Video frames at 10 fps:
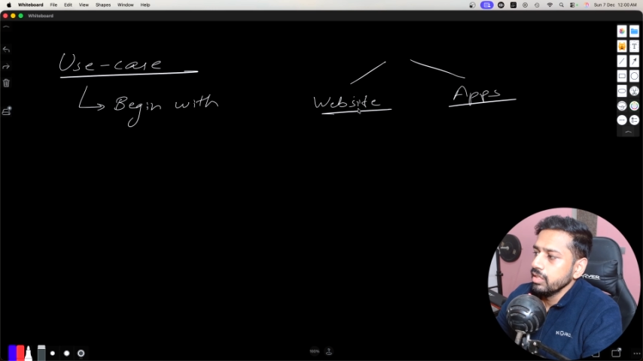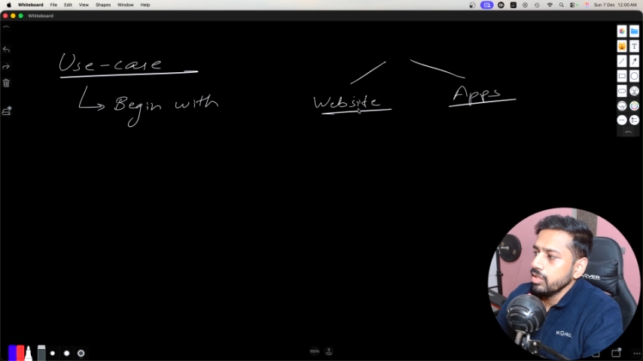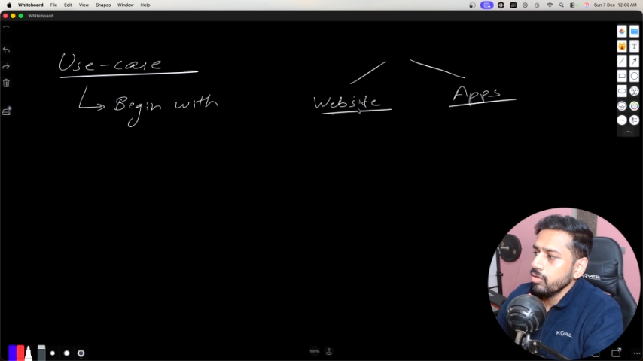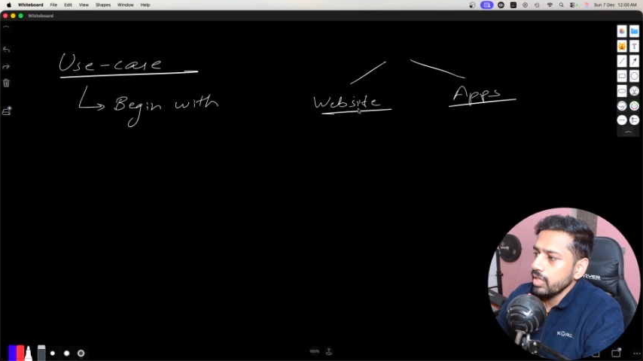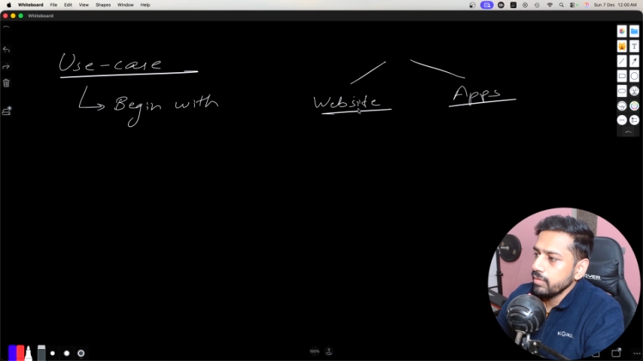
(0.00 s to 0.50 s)

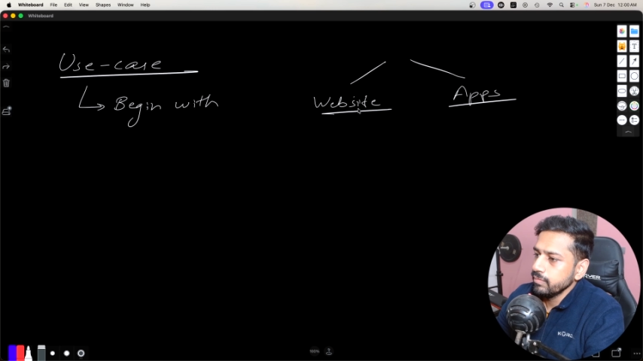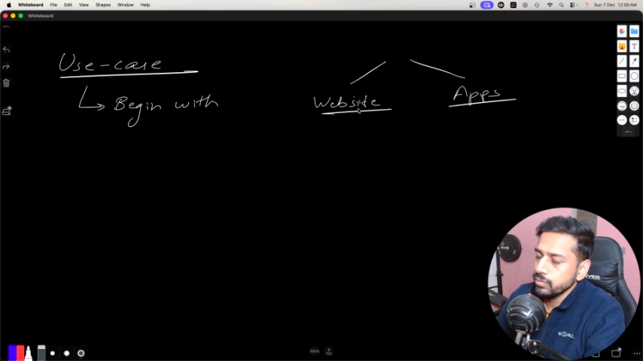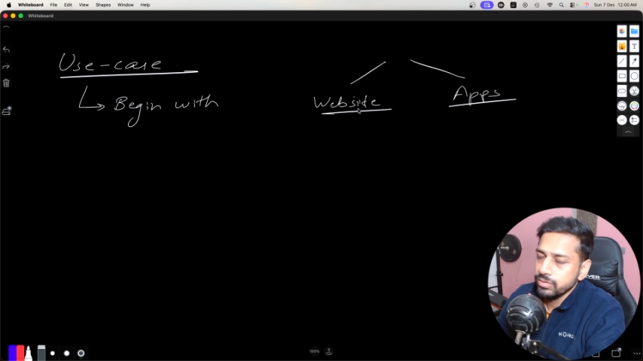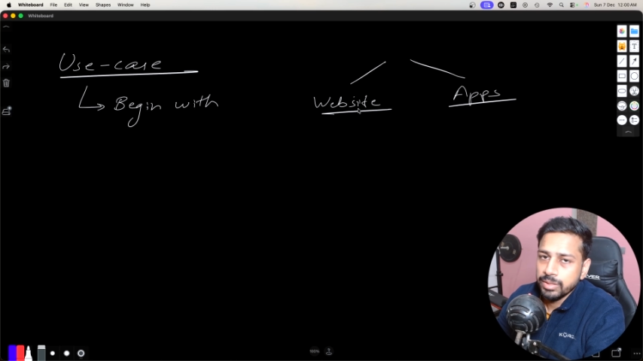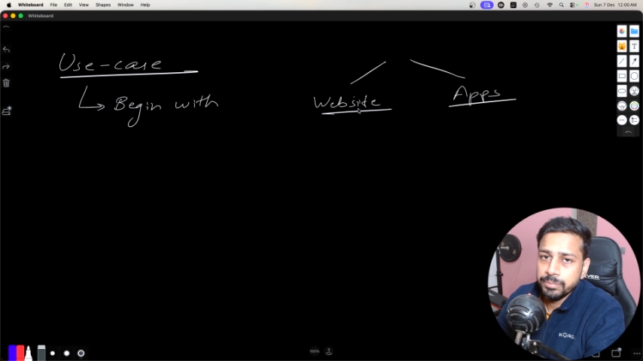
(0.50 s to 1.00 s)
Now we have
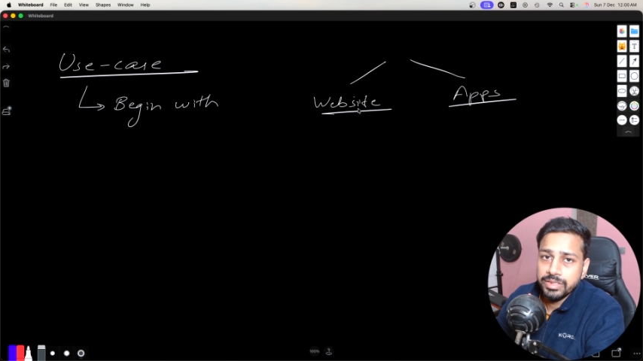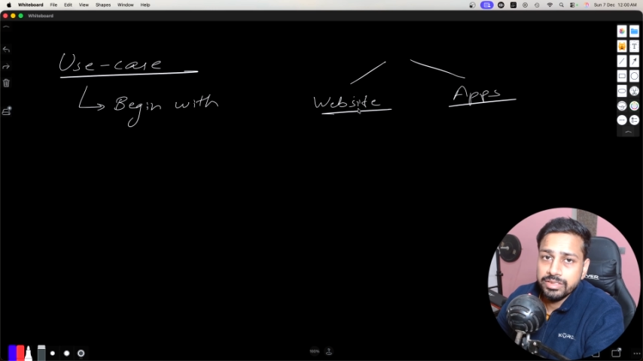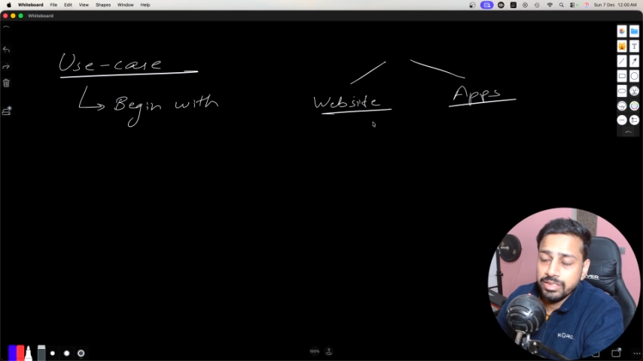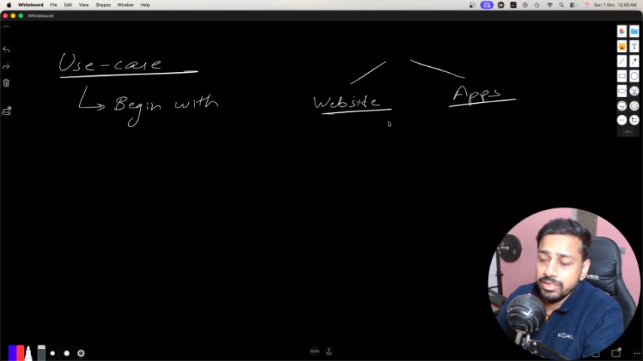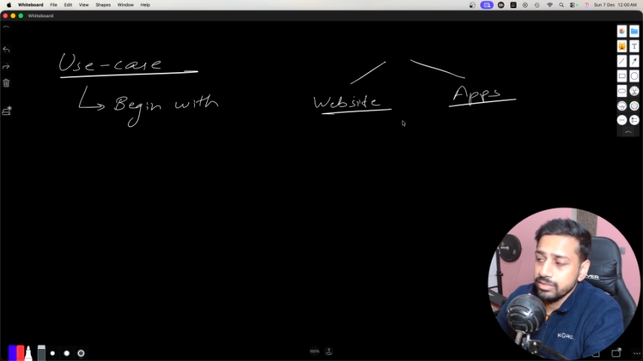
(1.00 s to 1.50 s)
two separate
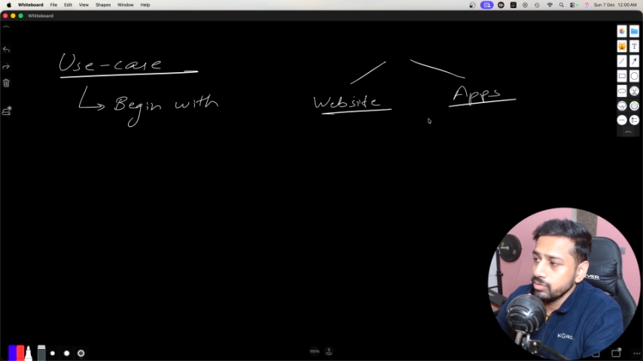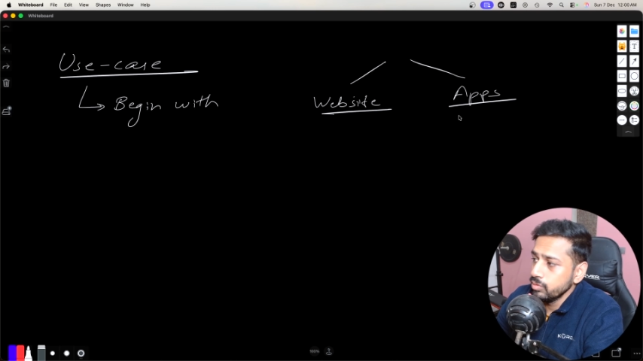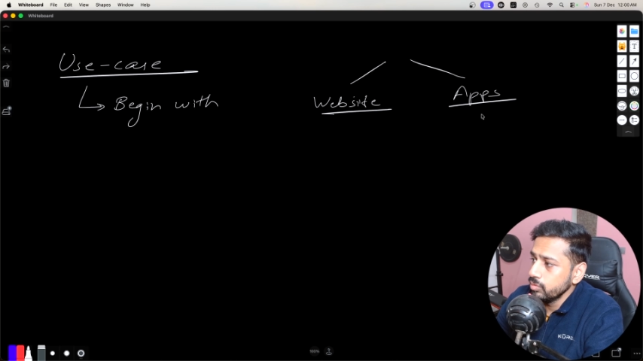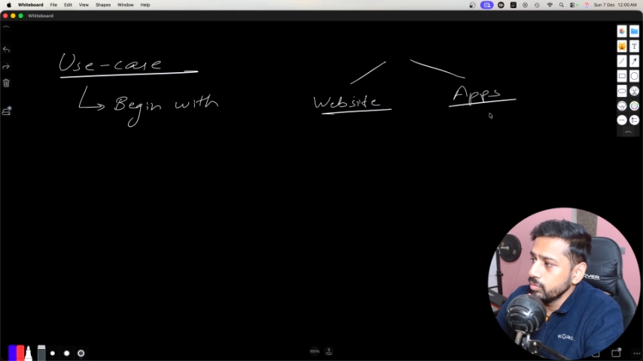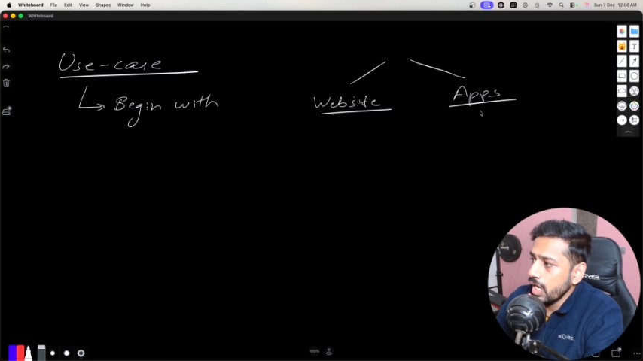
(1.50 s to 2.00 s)
things. So